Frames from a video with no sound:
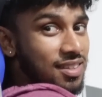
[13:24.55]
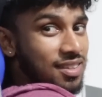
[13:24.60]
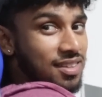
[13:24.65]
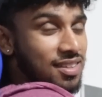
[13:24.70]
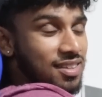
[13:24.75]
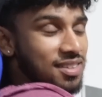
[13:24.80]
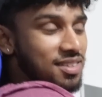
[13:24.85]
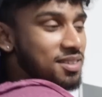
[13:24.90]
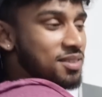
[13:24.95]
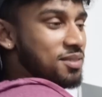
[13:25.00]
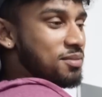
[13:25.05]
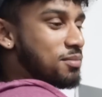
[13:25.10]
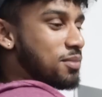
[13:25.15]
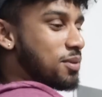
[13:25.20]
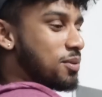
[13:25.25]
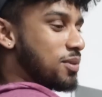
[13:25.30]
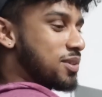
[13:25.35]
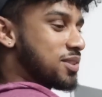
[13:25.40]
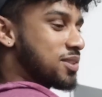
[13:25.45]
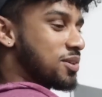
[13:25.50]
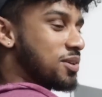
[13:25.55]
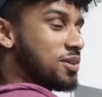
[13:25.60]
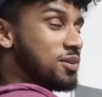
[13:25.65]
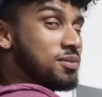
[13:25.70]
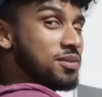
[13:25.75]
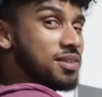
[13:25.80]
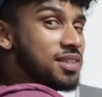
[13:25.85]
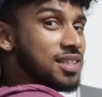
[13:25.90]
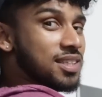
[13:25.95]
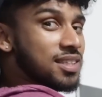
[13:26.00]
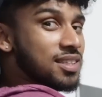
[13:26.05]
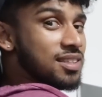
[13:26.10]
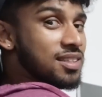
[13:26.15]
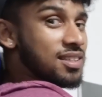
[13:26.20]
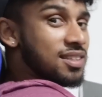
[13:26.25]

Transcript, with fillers: Fuck But what's wrong with it?